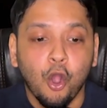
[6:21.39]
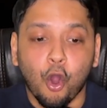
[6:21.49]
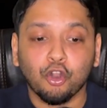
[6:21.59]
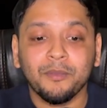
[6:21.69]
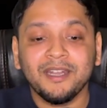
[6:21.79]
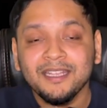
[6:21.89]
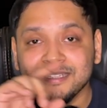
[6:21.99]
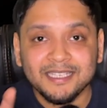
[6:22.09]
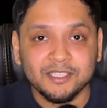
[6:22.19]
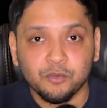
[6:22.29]
Automating
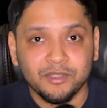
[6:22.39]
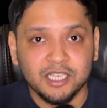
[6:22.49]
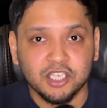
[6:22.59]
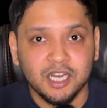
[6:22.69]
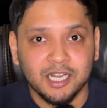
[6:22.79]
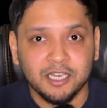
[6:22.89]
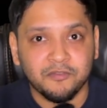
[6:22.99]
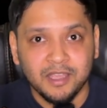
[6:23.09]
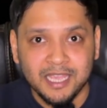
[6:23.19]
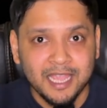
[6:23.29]
this with a
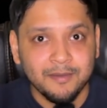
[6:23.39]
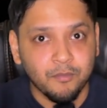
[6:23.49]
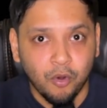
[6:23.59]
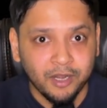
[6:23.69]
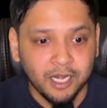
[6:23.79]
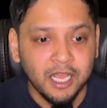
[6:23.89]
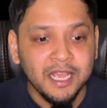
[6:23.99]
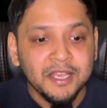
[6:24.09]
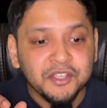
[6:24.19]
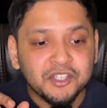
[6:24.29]
generative AI model
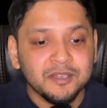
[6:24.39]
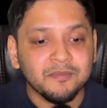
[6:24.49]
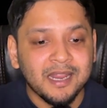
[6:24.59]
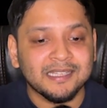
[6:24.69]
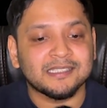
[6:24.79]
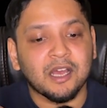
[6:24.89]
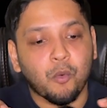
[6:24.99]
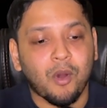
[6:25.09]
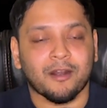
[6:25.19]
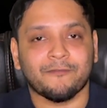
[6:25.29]
streamlines the
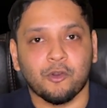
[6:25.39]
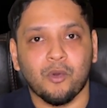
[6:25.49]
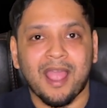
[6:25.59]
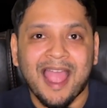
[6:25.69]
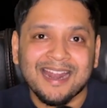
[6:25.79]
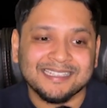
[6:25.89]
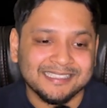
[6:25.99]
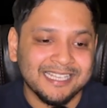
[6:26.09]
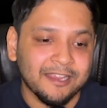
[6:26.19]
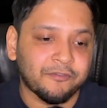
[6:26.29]
workflow and
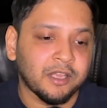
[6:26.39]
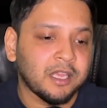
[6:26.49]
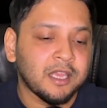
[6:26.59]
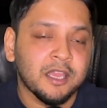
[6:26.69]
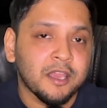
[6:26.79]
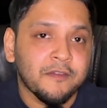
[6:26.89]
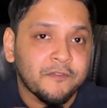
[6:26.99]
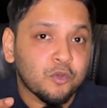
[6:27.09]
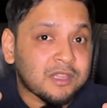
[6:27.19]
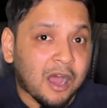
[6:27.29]
saved
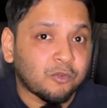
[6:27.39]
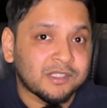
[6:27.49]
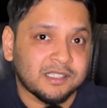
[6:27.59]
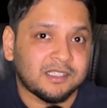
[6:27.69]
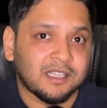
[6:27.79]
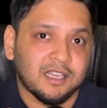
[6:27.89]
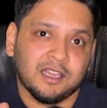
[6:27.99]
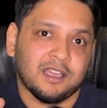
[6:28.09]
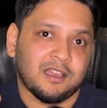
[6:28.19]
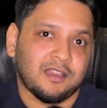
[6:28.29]
few thousands
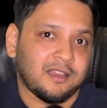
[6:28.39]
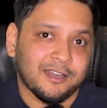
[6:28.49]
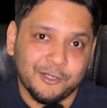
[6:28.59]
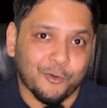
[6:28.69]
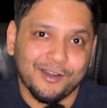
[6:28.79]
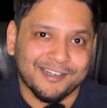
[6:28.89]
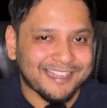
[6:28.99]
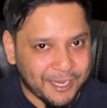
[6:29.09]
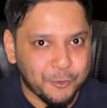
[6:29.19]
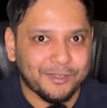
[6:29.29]
dollars
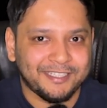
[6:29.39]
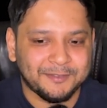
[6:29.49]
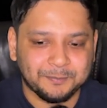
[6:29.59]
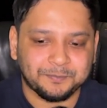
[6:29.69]
annually.